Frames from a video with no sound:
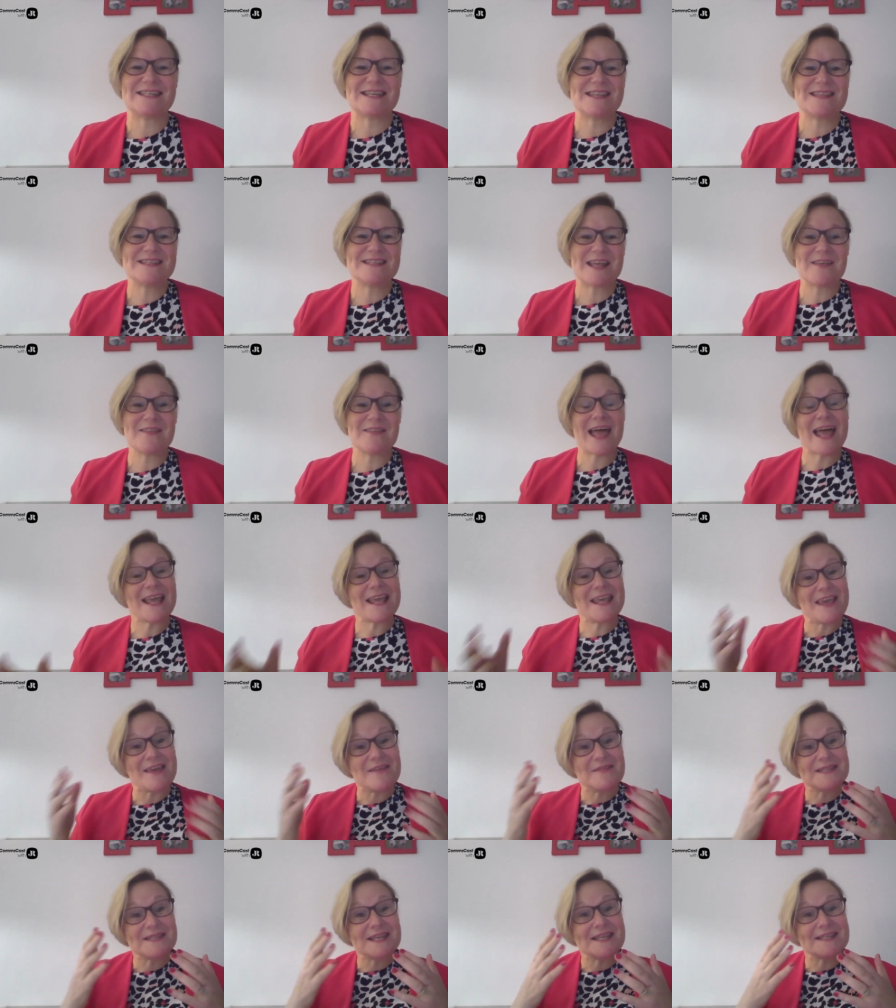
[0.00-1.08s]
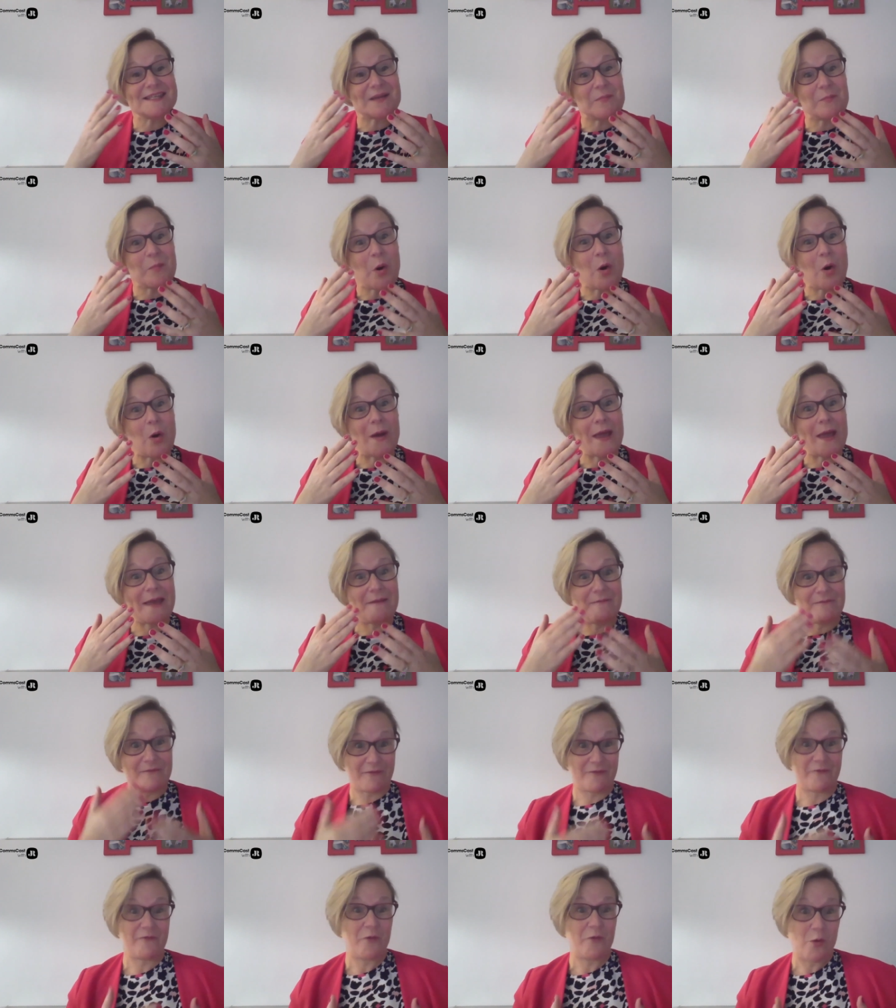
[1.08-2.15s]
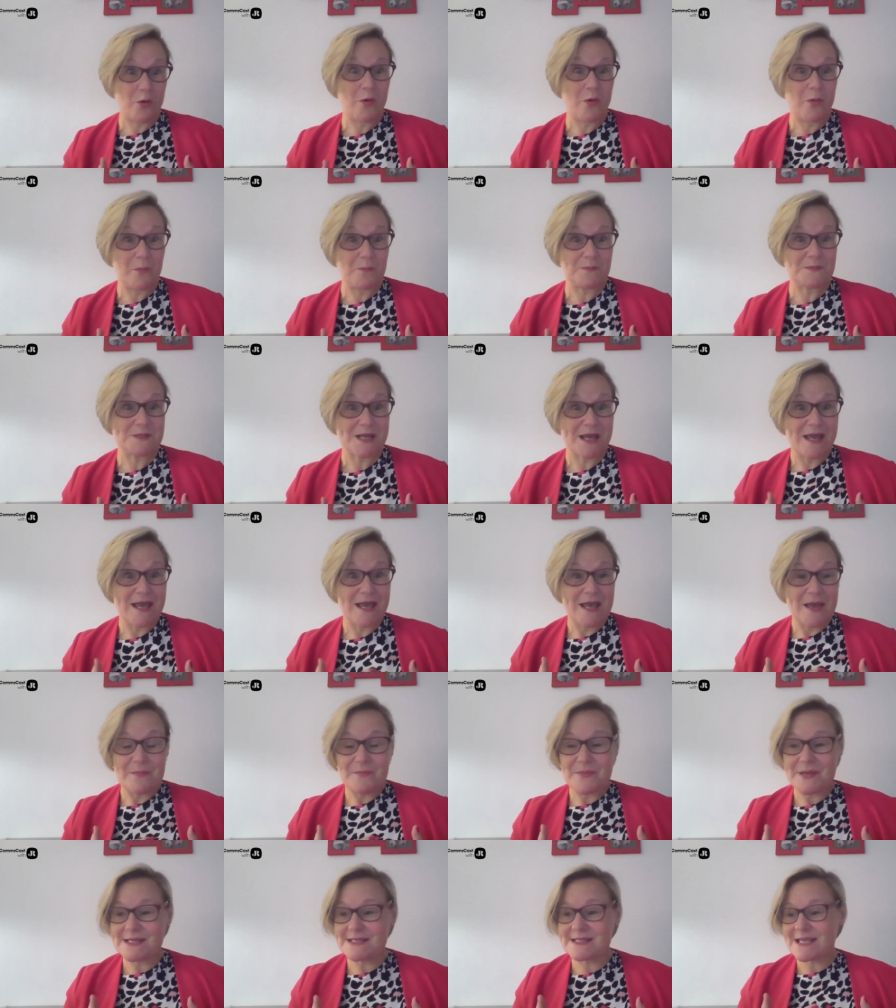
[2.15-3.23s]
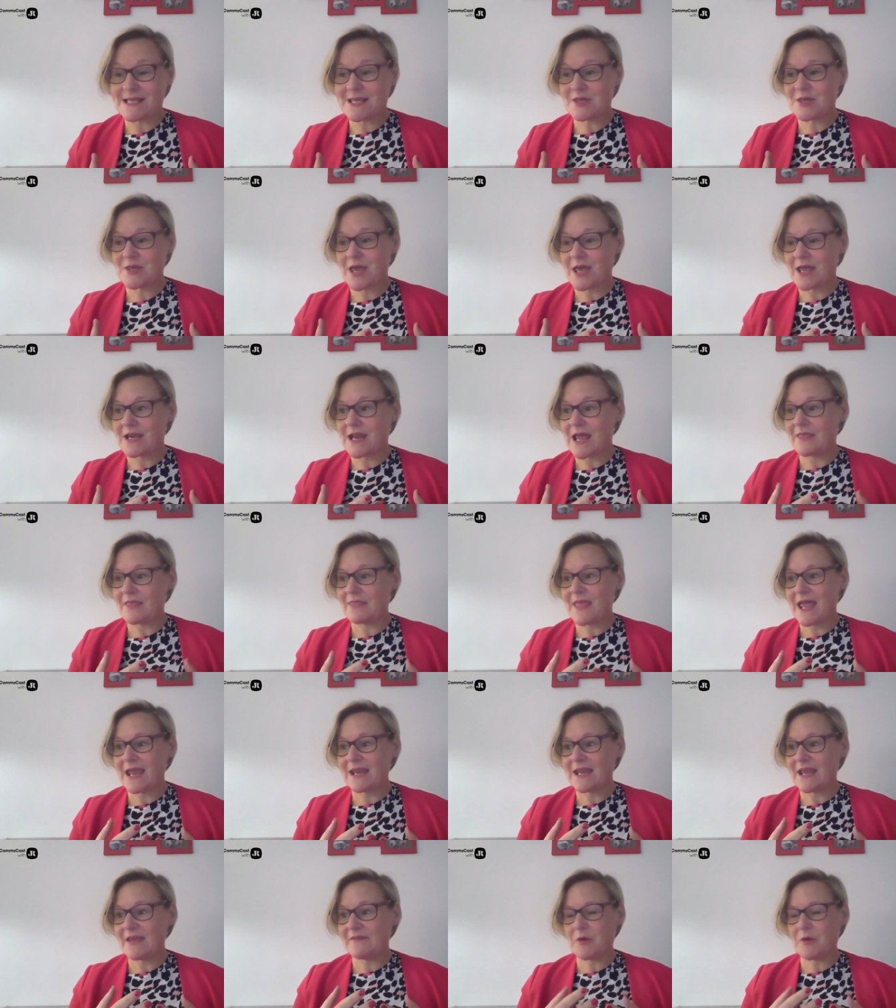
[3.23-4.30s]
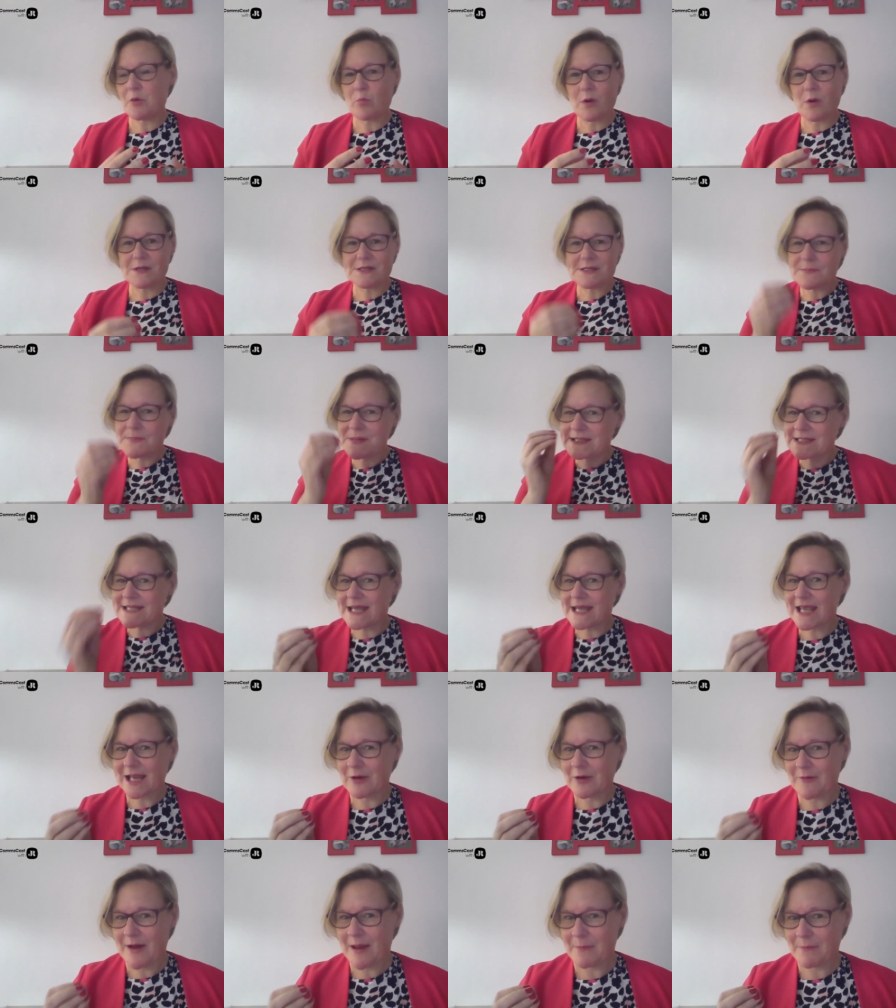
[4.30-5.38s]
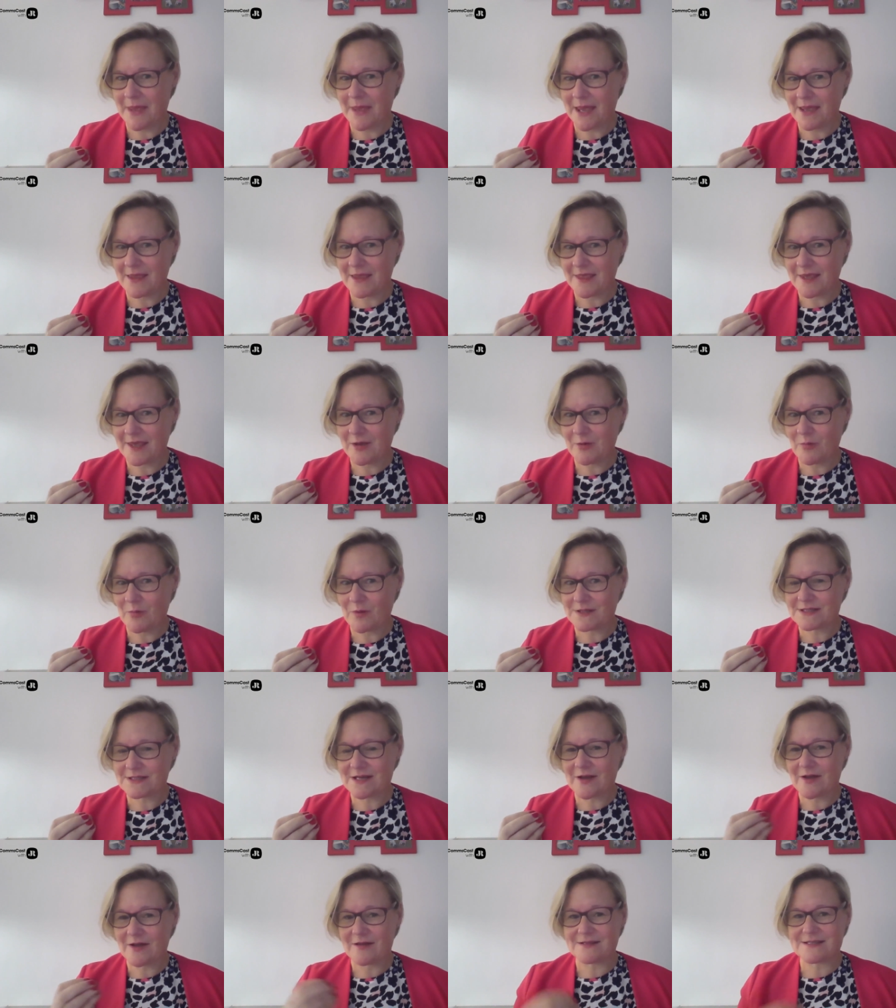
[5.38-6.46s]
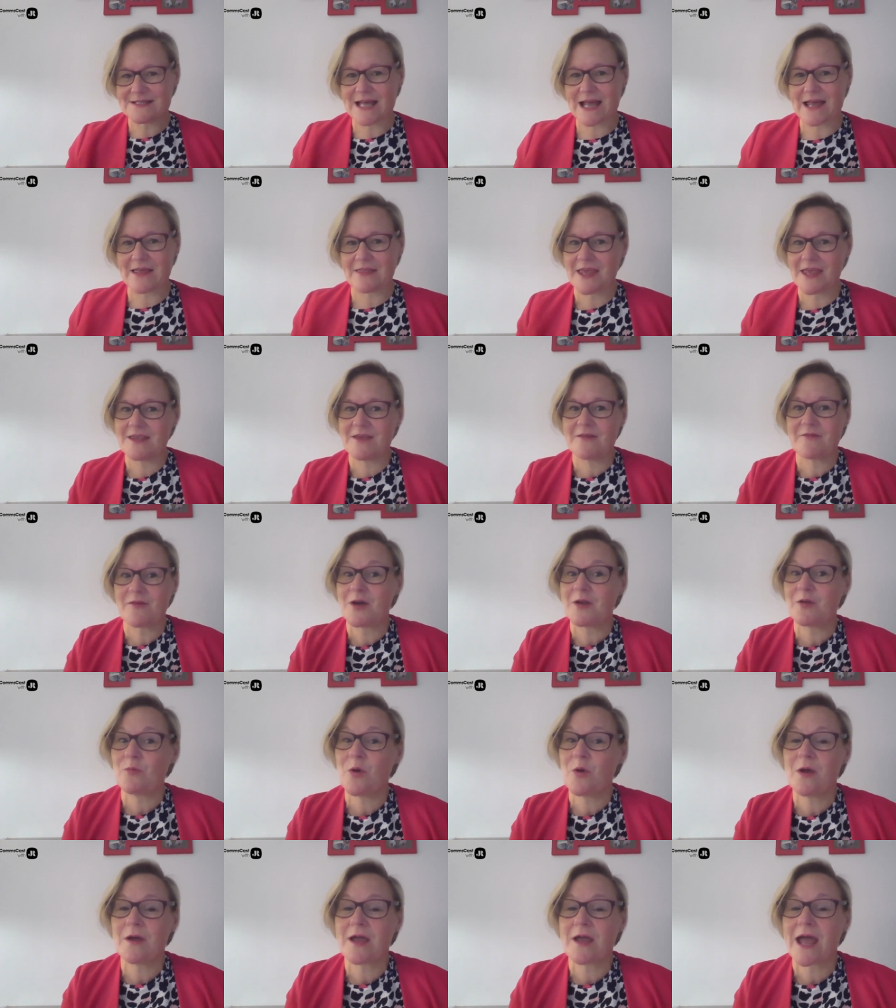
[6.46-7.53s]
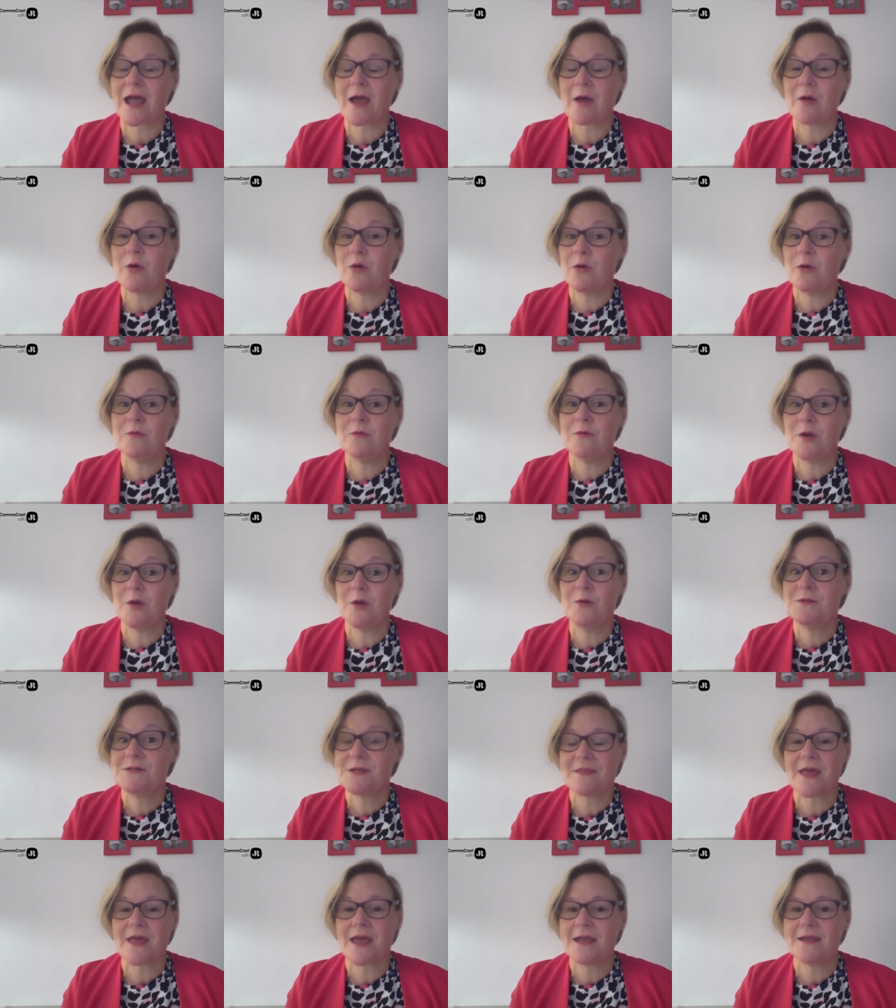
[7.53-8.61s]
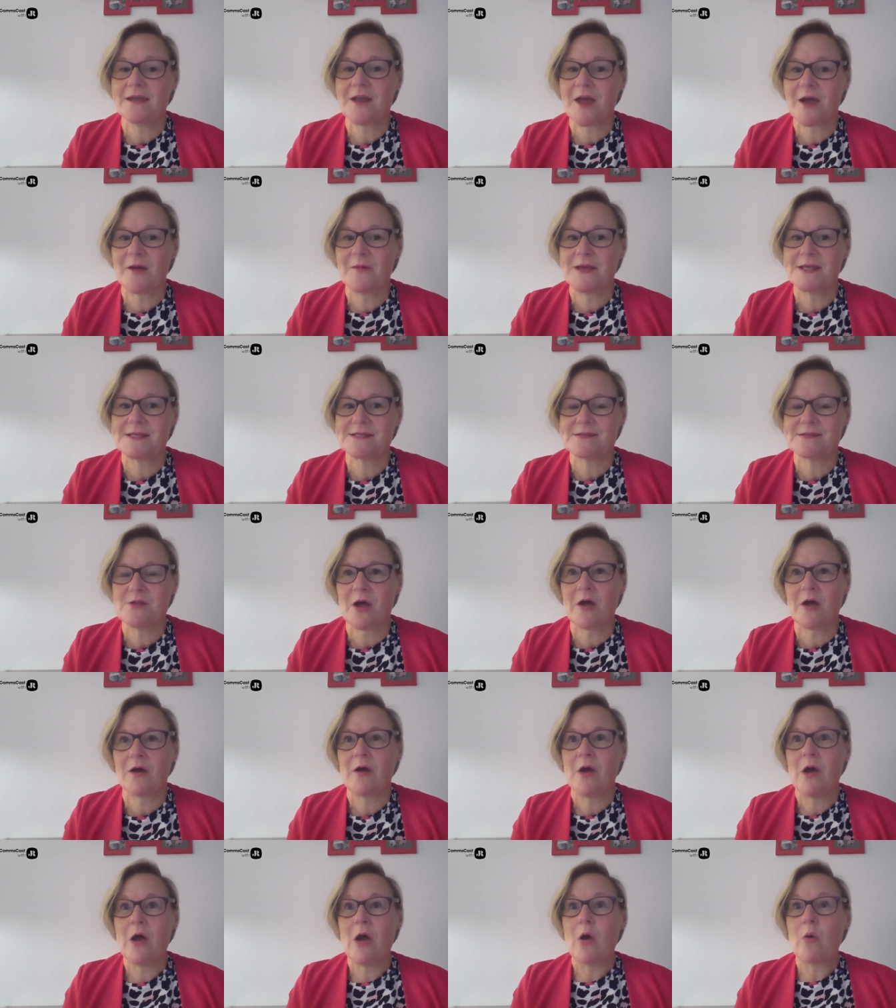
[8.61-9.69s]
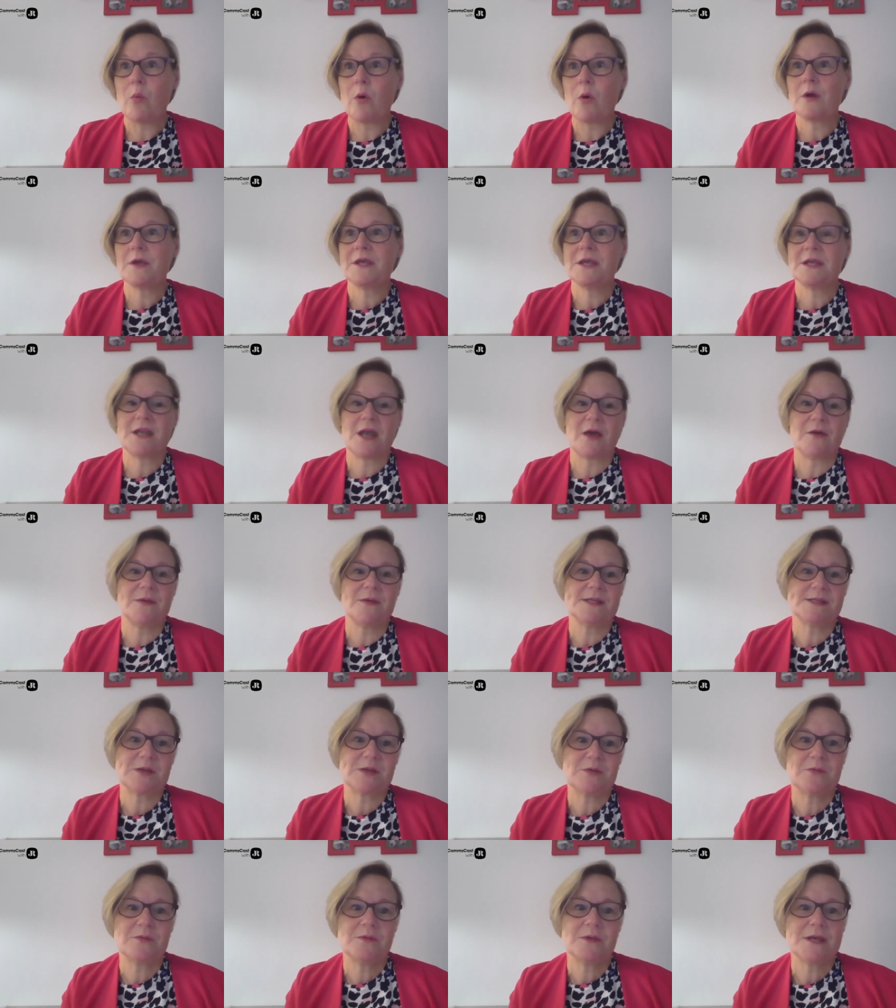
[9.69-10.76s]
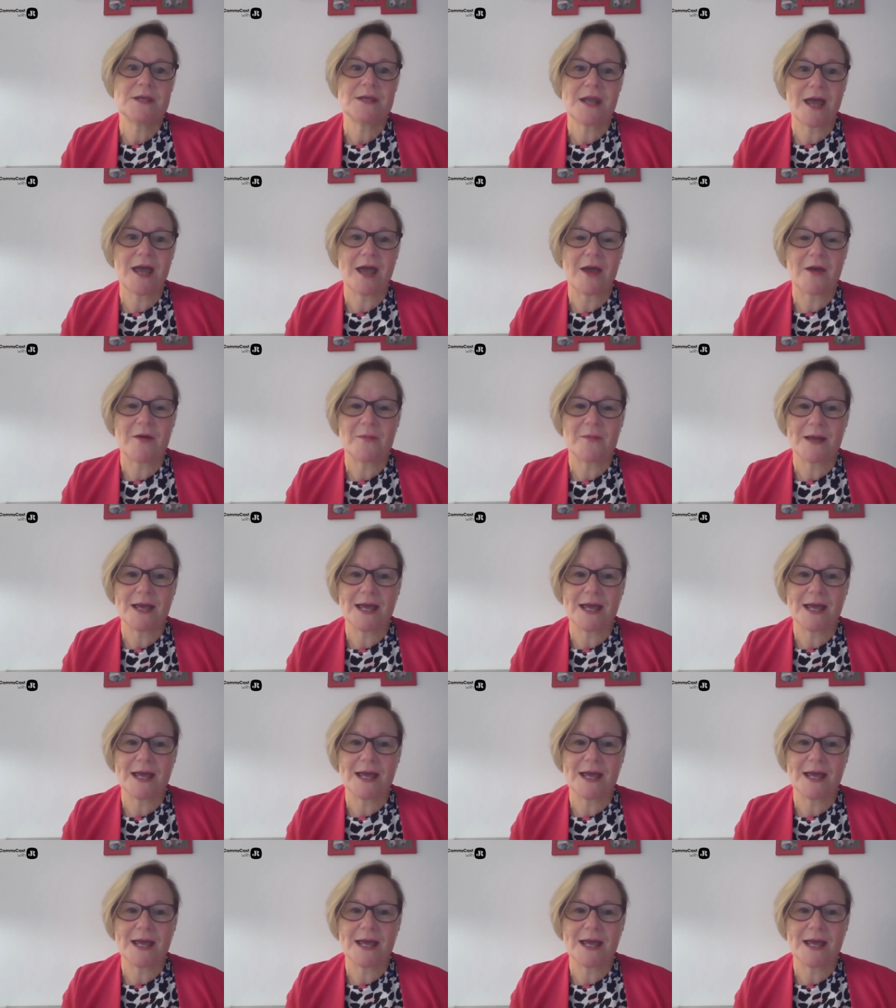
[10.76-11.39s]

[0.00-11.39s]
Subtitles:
And so that gives us a more informed position. And then if you want a particular MP that you want to contact, then you've got to work out who do they know. It's not what you know, it's who you know.